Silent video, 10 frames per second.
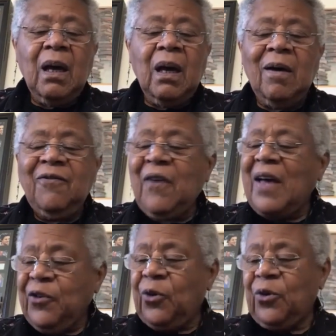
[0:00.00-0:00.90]
uh,
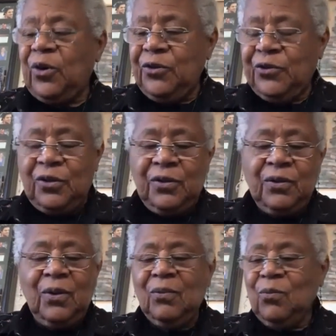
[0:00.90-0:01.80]
five girls.
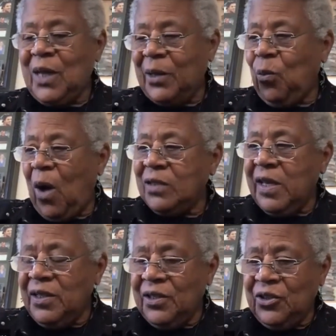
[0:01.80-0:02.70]
When i walk
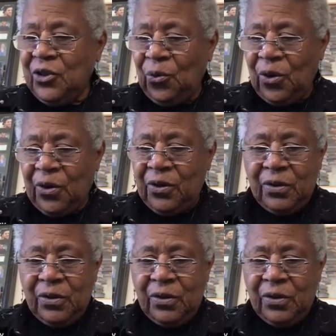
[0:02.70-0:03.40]
in the door,